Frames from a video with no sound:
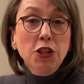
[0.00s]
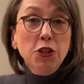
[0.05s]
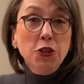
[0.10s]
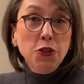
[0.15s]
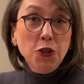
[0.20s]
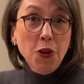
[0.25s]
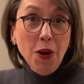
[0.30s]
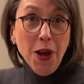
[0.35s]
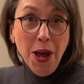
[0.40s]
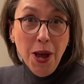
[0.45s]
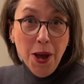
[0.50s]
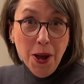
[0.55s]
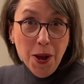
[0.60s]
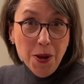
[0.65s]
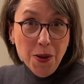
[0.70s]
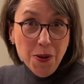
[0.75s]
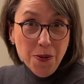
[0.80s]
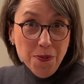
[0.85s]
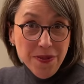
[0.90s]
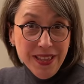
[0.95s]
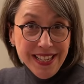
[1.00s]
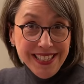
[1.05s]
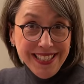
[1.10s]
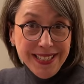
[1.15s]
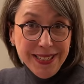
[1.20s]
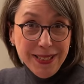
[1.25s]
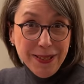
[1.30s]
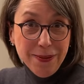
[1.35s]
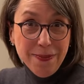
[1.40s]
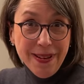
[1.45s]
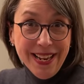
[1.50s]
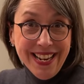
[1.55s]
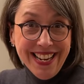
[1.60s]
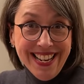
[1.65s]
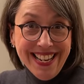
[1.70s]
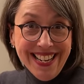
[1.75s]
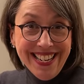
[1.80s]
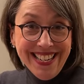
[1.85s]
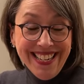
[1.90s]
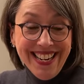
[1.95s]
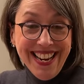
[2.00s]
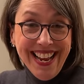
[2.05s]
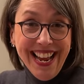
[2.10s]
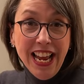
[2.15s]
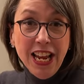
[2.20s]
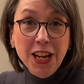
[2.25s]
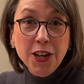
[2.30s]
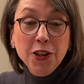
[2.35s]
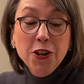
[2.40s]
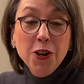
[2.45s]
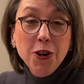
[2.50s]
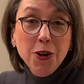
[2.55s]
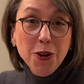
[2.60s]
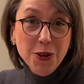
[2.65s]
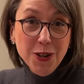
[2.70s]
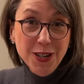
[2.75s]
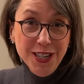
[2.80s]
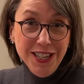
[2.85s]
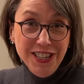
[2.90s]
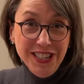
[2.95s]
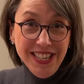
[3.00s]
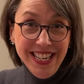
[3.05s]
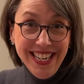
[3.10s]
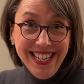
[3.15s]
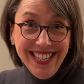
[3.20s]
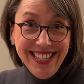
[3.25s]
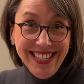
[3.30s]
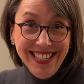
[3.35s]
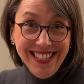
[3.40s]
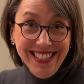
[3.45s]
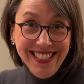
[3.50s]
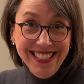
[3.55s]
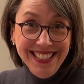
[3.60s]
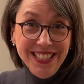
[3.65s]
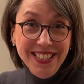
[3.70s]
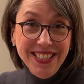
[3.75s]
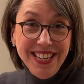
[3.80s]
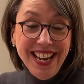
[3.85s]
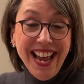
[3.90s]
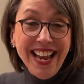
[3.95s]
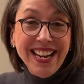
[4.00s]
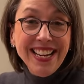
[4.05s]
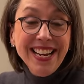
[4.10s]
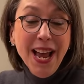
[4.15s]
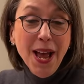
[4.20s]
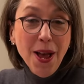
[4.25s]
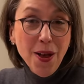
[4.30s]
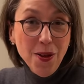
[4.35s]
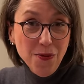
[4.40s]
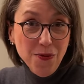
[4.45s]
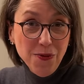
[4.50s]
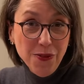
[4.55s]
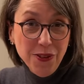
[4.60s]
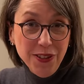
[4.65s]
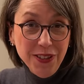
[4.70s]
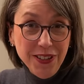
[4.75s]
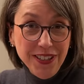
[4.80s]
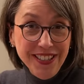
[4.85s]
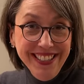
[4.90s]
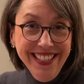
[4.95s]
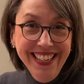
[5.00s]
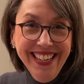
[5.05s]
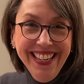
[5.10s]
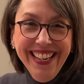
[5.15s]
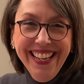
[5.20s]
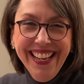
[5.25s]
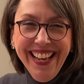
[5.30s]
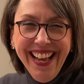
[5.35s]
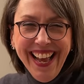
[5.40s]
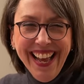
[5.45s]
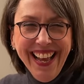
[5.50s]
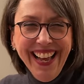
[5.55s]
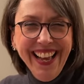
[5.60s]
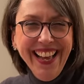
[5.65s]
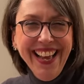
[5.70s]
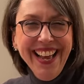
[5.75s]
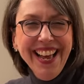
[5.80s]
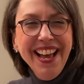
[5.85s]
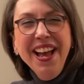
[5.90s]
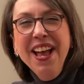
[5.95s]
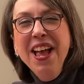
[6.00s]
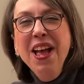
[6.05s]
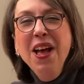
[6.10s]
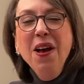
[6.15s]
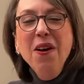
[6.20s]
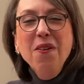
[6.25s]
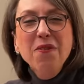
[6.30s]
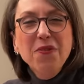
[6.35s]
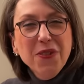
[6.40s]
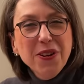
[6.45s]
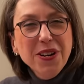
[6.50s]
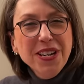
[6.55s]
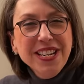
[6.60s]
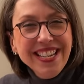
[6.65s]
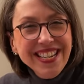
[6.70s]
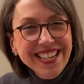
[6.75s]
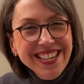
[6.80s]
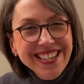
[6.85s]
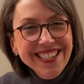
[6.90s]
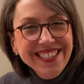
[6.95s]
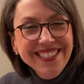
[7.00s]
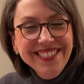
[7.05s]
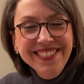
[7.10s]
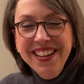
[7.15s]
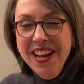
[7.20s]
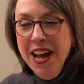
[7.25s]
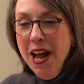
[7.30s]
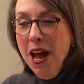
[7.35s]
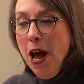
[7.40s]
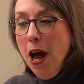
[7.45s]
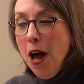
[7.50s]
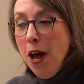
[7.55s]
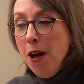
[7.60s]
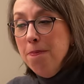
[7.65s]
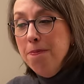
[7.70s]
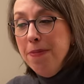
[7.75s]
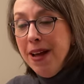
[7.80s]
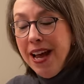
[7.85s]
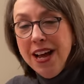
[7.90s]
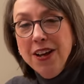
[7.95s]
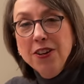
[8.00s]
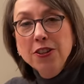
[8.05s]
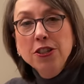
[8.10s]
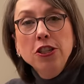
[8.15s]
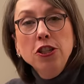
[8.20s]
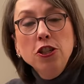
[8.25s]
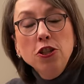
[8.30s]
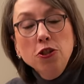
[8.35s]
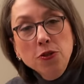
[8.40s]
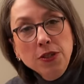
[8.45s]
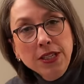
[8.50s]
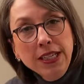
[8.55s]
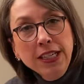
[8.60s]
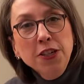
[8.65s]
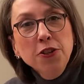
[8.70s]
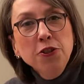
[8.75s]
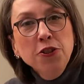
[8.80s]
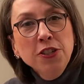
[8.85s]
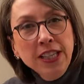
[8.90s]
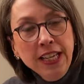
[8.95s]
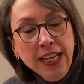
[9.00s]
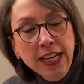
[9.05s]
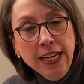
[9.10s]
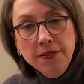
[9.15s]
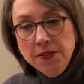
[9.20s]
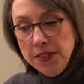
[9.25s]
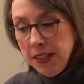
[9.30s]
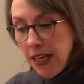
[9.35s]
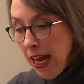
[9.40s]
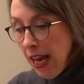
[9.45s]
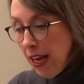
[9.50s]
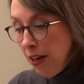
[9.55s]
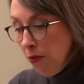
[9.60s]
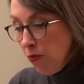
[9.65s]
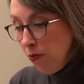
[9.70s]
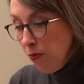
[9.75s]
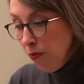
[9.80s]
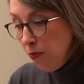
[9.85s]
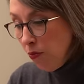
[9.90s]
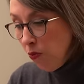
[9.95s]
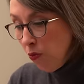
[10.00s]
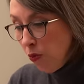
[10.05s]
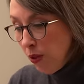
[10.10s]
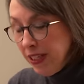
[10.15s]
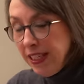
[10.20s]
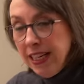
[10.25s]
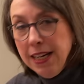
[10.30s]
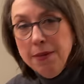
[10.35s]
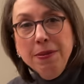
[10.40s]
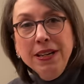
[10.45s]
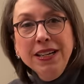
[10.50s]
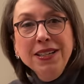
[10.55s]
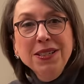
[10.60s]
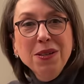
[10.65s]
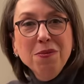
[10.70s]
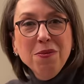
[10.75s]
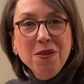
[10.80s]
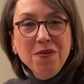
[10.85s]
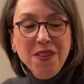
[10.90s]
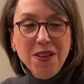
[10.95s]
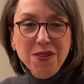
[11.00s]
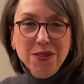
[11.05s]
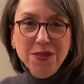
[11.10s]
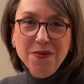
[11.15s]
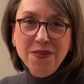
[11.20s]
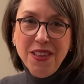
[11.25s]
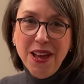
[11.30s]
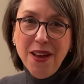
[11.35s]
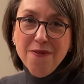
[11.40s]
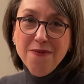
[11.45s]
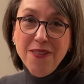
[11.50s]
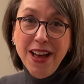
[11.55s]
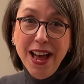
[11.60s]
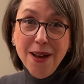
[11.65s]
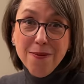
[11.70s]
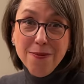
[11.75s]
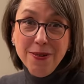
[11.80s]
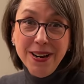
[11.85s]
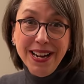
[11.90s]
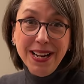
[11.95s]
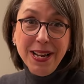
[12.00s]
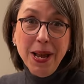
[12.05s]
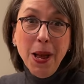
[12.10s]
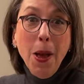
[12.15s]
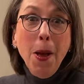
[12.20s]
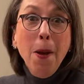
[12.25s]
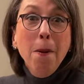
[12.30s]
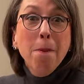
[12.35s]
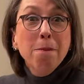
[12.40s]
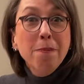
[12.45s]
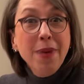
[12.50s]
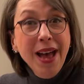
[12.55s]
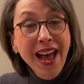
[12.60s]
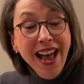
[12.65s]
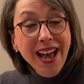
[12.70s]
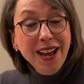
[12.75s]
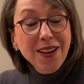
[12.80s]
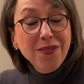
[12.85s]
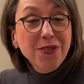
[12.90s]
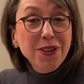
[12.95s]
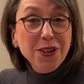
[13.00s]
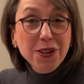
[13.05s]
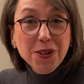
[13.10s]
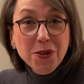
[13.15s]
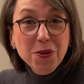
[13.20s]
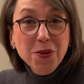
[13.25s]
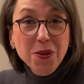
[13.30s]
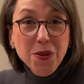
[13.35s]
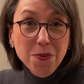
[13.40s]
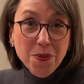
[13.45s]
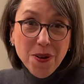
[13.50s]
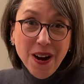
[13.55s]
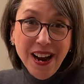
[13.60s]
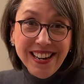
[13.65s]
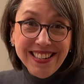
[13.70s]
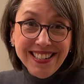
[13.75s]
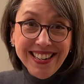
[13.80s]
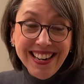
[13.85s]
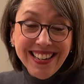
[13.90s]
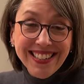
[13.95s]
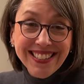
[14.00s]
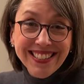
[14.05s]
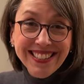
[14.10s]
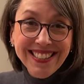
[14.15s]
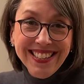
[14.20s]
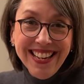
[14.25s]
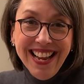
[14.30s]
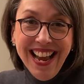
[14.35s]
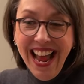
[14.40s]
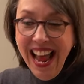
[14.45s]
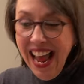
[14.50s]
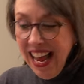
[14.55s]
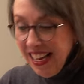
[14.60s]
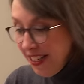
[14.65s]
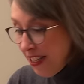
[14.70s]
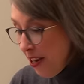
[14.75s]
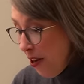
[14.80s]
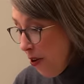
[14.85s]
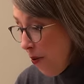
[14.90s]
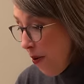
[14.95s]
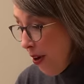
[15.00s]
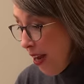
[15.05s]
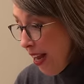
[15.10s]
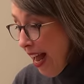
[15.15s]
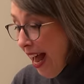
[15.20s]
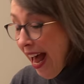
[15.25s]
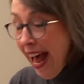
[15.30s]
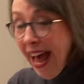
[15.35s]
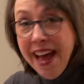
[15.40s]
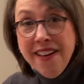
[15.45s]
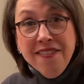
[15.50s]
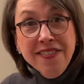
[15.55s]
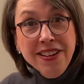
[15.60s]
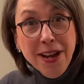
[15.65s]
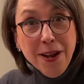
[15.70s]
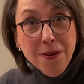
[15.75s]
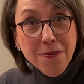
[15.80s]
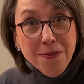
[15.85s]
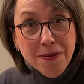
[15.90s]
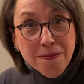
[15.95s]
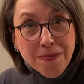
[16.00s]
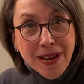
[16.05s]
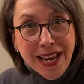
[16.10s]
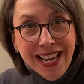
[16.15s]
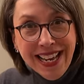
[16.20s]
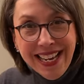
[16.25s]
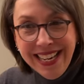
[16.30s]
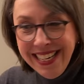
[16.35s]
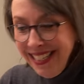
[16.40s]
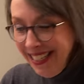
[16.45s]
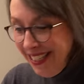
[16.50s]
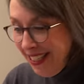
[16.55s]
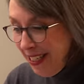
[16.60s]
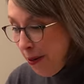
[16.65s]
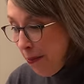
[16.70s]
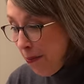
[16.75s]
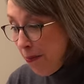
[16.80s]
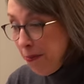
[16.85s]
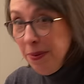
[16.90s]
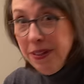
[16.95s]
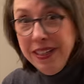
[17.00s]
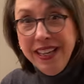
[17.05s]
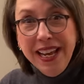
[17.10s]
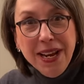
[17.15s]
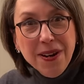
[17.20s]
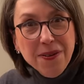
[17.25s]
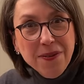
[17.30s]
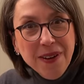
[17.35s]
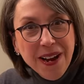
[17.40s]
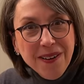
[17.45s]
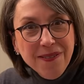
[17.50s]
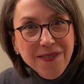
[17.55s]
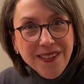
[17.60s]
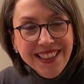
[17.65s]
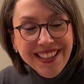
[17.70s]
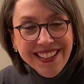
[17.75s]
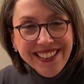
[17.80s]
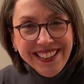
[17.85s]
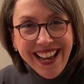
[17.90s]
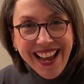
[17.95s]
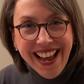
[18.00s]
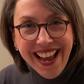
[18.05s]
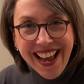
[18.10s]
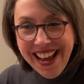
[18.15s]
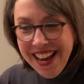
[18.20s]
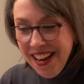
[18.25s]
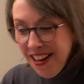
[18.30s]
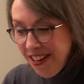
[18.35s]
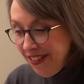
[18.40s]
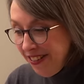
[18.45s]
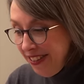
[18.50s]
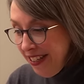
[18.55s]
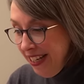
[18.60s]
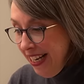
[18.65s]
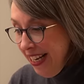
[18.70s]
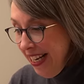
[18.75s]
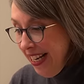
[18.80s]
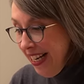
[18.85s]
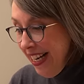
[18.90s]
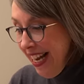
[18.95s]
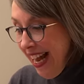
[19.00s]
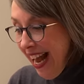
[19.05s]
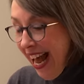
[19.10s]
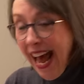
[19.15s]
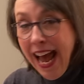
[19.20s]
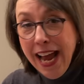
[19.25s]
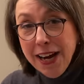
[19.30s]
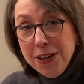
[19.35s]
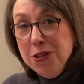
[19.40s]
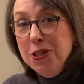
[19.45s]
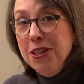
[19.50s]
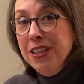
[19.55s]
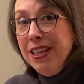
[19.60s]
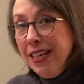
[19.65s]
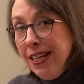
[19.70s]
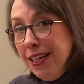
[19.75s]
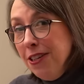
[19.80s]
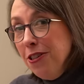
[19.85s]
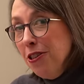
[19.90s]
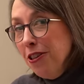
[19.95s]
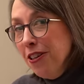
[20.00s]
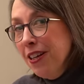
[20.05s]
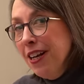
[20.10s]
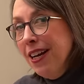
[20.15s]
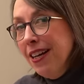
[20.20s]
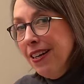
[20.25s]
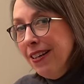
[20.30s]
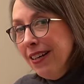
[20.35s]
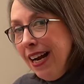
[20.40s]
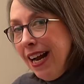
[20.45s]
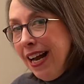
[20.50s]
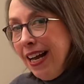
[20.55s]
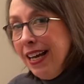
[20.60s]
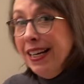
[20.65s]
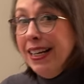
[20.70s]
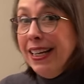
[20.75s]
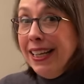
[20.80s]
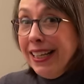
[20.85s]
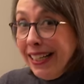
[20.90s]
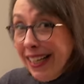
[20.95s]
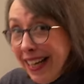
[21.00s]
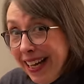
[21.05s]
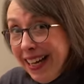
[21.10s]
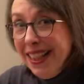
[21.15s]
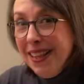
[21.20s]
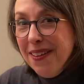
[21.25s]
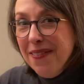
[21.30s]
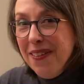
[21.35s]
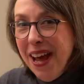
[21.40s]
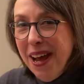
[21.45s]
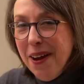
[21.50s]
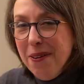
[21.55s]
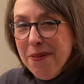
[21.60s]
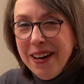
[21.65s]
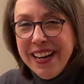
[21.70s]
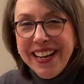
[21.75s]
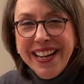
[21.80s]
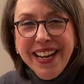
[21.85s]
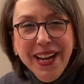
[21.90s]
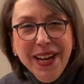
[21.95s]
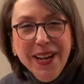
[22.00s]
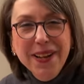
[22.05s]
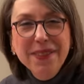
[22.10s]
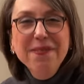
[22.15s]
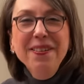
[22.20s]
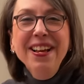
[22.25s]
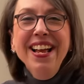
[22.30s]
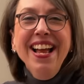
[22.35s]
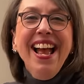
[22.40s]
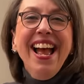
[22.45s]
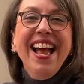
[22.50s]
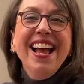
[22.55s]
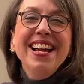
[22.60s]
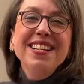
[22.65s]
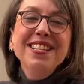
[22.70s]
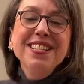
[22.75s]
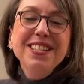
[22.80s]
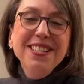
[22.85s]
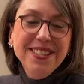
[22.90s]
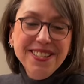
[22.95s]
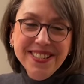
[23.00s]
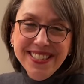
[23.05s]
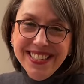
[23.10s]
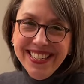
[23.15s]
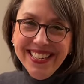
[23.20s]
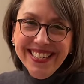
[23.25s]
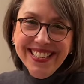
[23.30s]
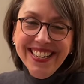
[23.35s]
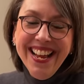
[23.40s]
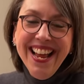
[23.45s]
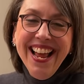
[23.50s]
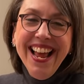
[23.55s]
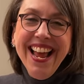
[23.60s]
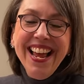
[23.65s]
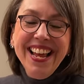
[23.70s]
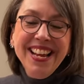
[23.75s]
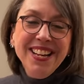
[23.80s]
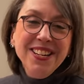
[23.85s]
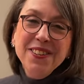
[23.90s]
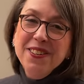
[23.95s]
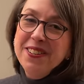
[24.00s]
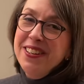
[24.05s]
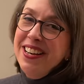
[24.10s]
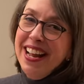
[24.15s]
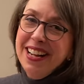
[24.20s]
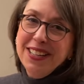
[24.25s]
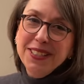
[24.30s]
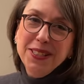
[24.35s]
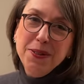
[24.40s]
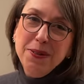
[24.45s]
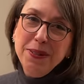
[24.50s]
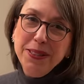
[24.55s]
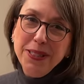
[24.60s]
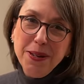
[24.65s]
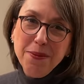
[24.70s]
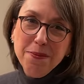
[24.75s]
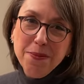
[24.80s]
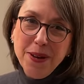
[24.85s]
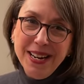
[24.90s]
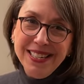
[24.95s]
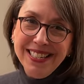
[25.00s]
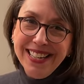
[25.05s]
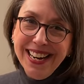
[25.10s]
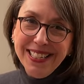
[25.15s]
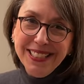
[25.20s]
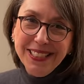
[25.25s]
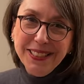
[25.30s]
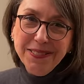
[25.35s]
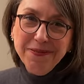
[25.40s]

So I hope this has been encouraging and helpful for you about using your sleeves and redeeming some of that fabric back for your quilt projects. So have an open mind, play around with the layout, actually get your cutter out and cut the fabric up and use it in your next quilting project.